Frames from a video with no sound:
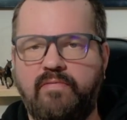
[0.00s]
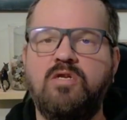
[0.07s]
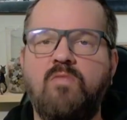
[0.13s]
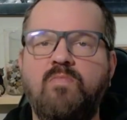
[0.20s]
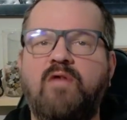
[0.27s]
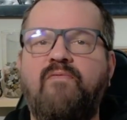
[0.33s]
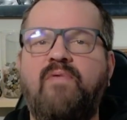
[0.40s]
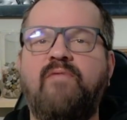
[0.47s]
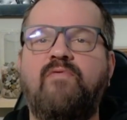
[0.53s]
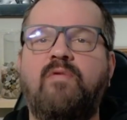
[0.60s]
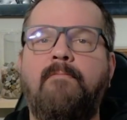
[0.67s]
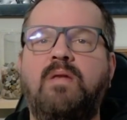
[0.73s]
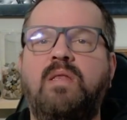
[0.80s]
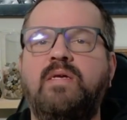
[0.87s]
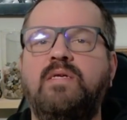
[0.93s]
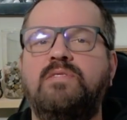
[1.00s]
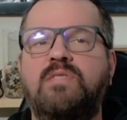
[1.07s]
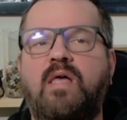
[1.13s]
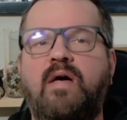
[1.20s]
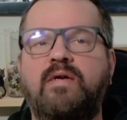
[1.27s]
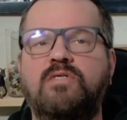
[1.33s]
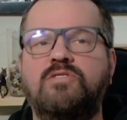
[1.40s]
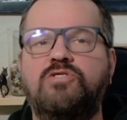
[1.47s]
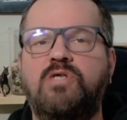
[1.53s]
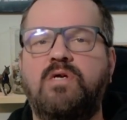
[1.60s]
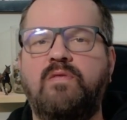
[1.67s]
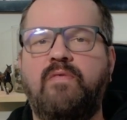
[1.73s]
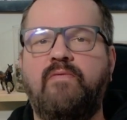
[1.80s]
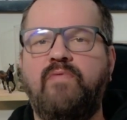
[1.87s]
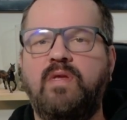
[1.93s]
Do me a favor, please like and share
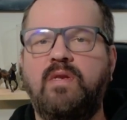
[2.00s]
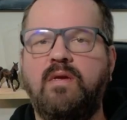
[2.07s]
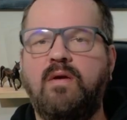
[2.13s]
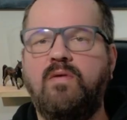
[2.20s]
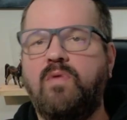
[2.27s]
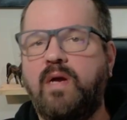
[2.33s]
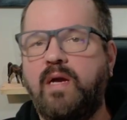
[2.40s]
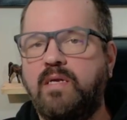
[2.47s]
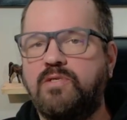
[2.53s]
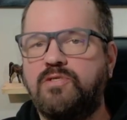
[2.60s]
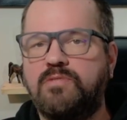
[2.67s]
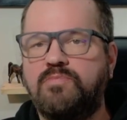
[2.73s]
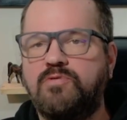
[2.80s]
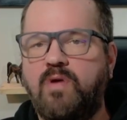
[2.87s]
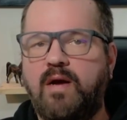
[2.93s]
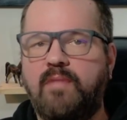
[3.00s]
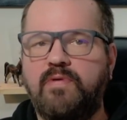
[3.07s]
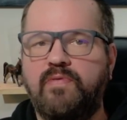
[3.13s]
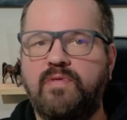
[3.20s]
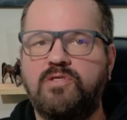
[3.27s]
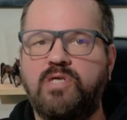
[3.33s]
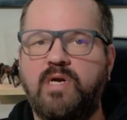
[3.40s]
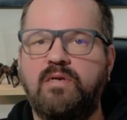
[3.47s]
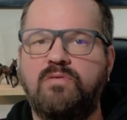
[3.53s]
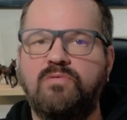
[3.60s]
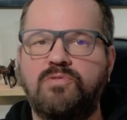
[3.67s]
the video and subscribe to the channel.